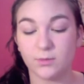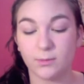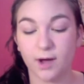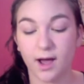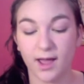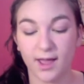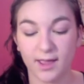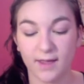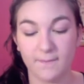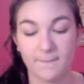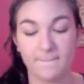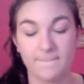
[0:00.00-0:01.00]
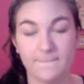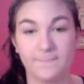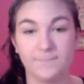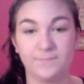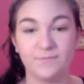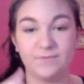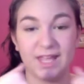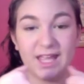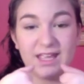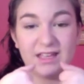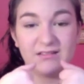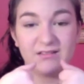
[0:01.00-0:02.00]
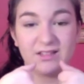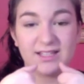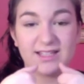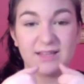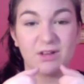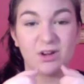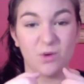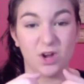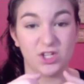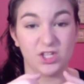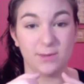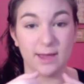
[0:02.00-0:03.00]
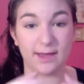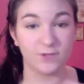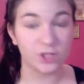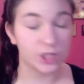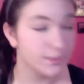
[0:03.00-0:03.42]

my hand because I'm going to wash them after.